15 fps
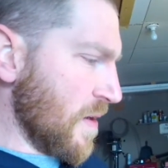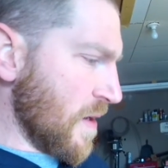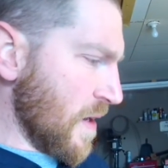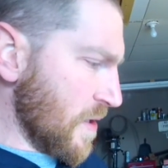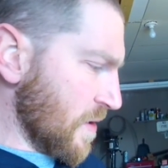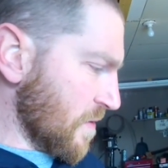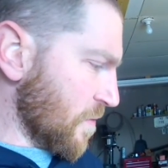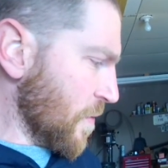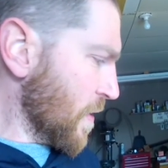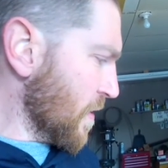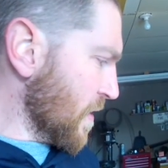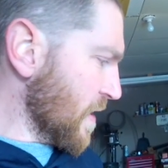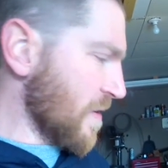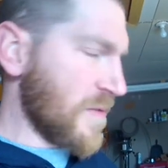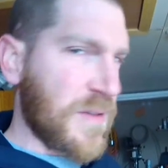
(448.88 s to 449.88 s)
and I just
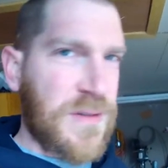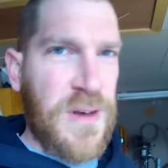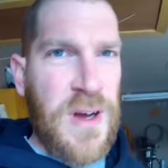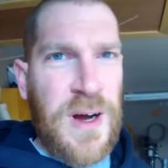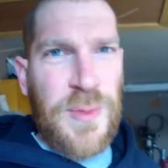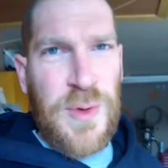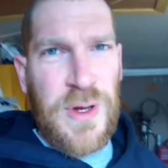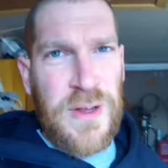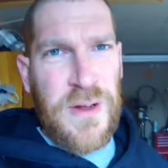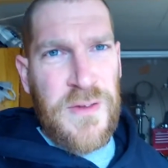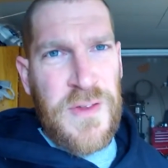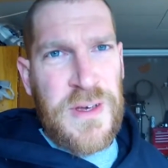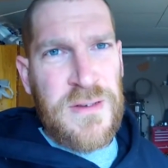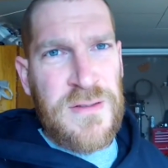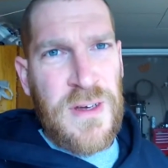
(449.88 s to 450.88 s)
realized there's a couple other
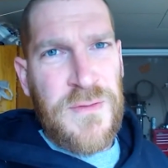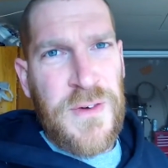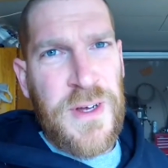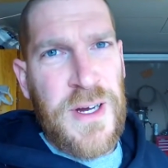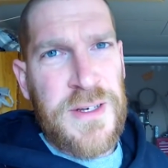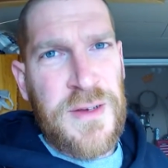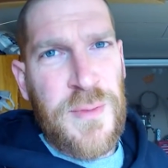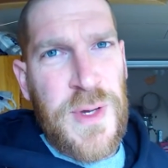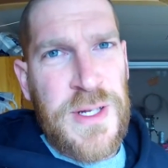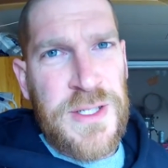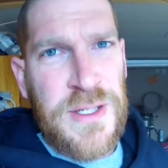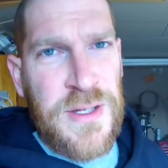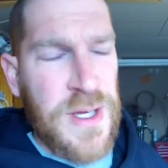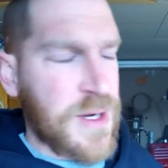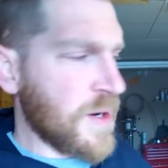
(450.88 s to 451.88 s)
things I forgot to
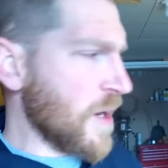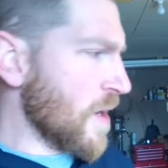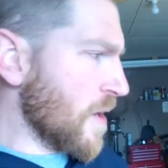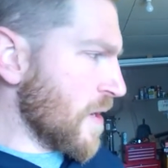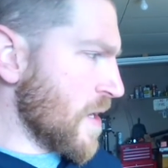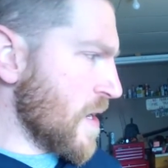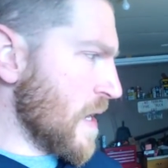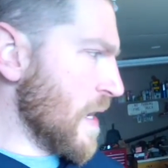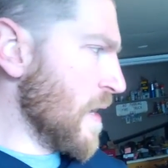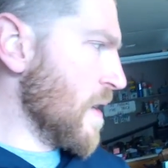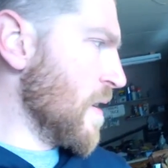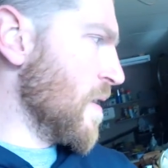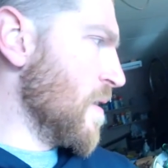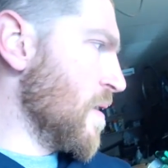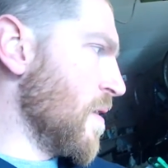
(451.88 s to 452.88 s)
mention that you're gonna need.
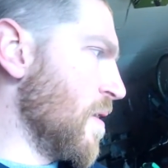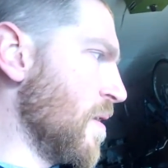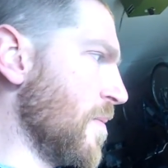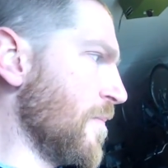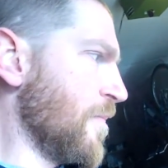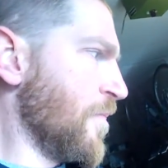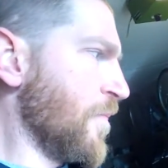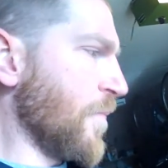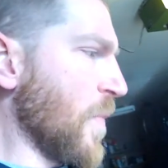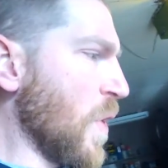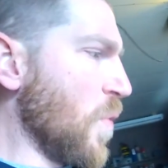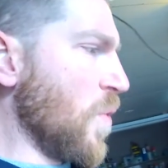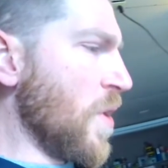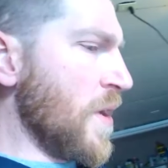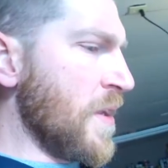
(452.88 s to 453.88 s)
Um,
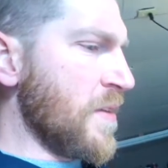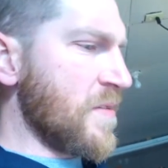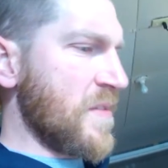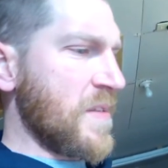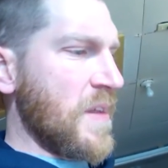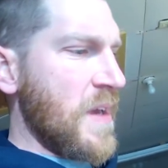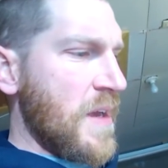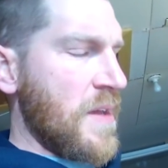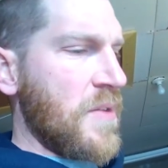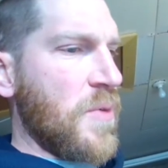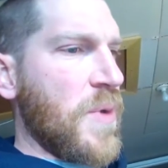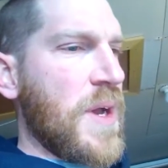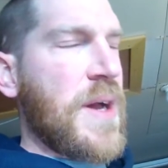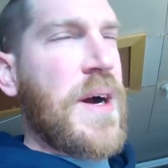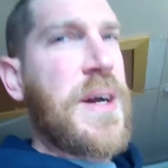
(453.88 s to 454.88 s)
one is the
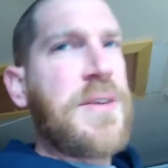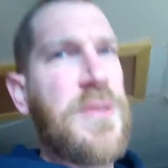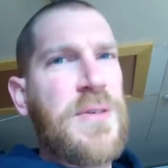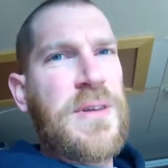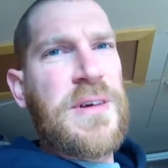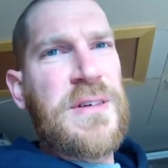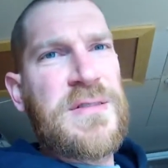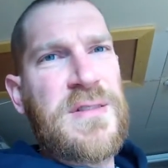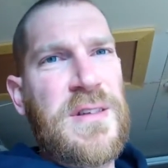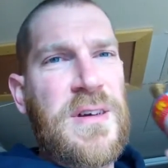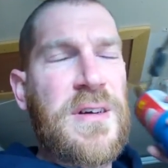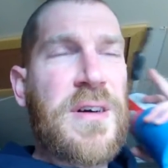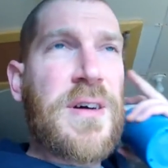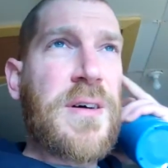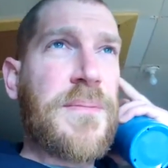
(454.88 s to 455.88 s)
way I do this,
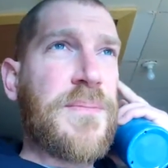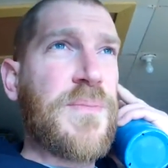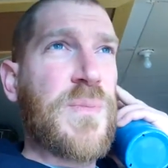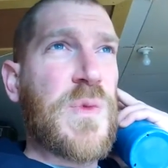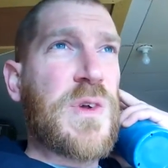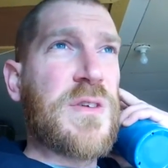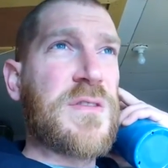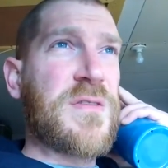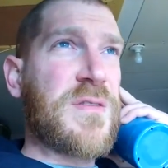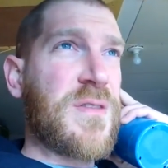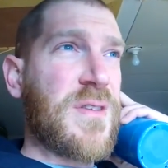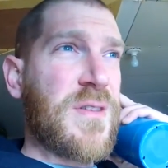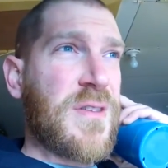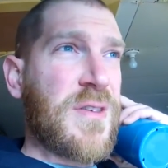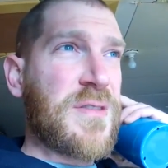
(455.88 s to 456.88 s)
uh, there's,
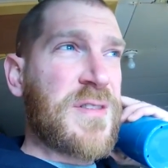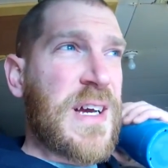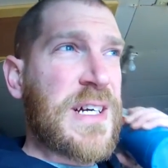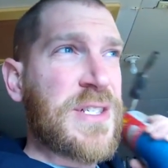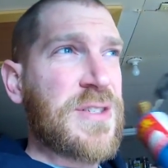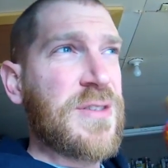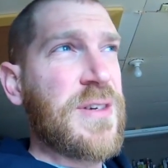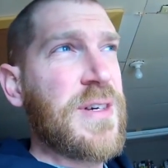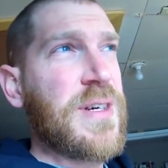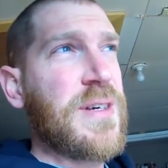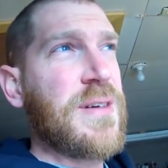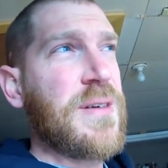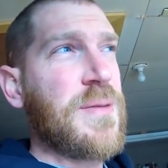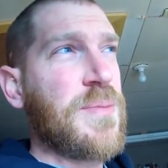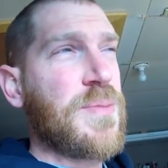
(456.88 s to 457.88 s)
there's
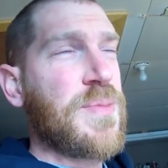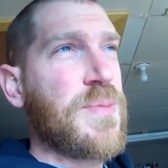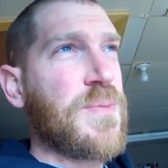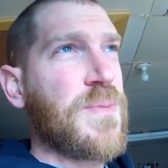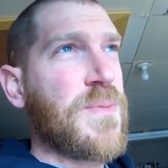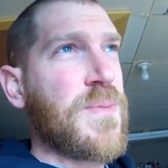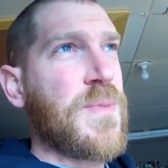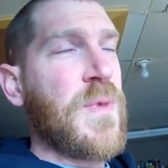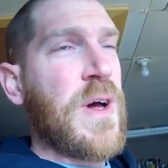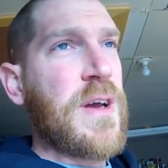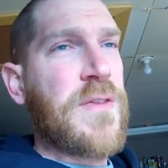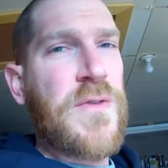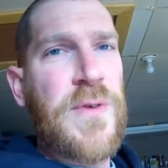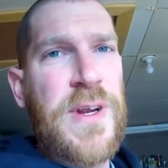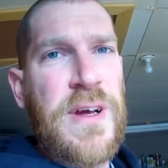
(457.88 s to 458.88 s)
actually
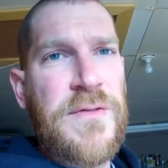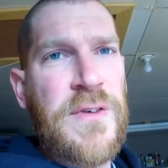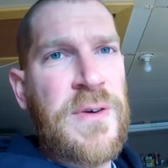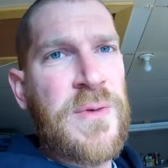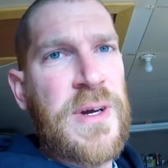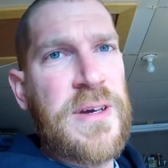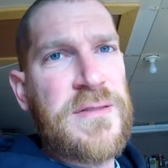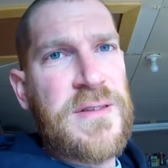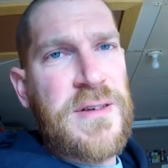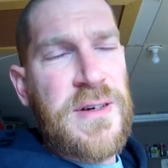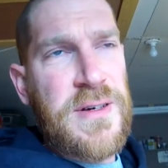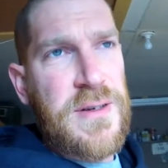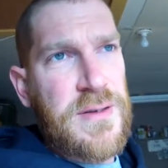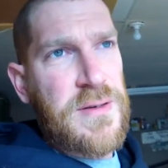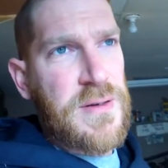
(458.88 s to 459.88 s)
like three different ways
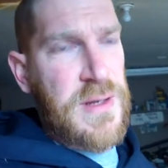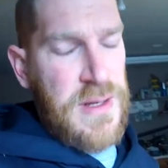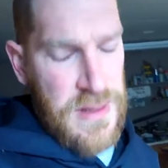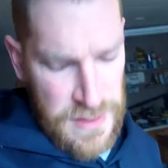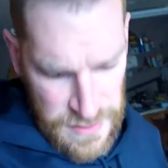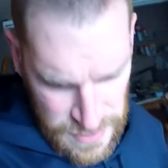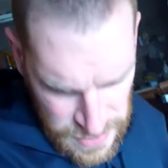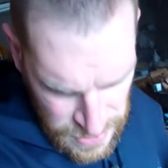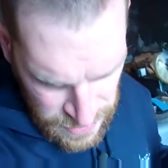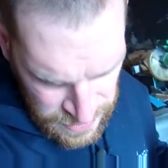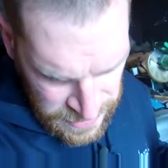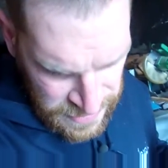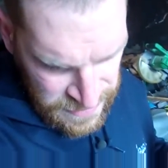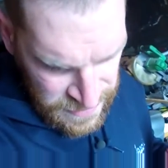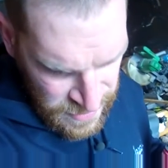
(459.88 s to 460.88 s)
of
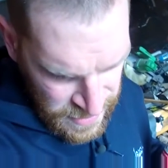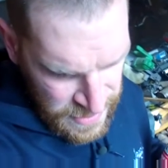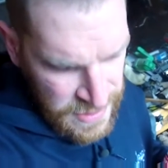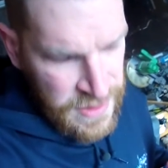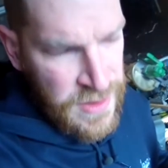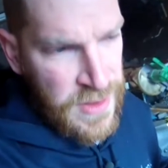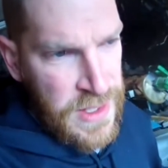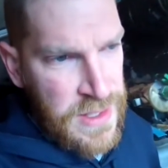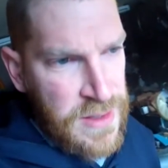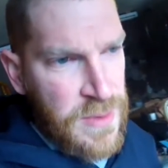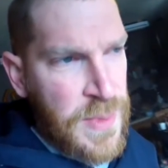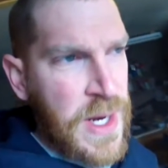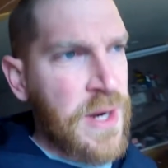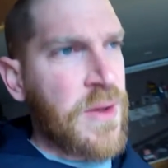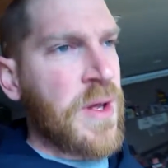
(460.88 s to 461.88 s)
doing this so you, you heat the
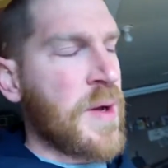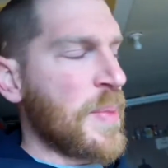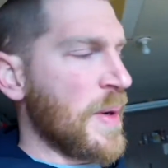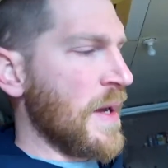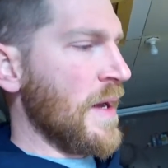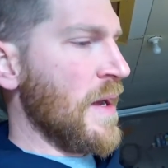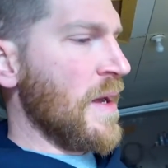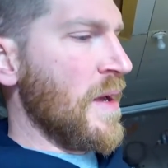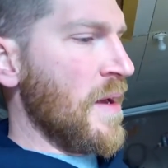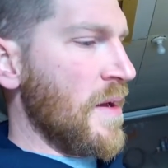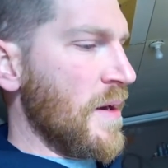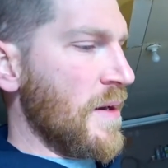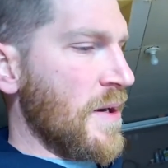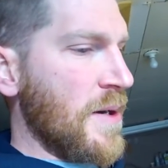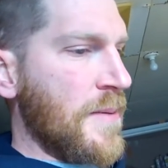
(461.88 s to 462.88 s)
metal up.
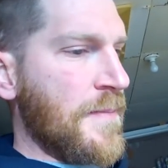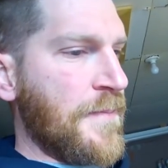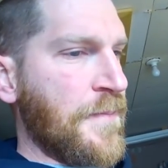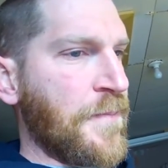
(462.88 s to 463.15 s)
Uh,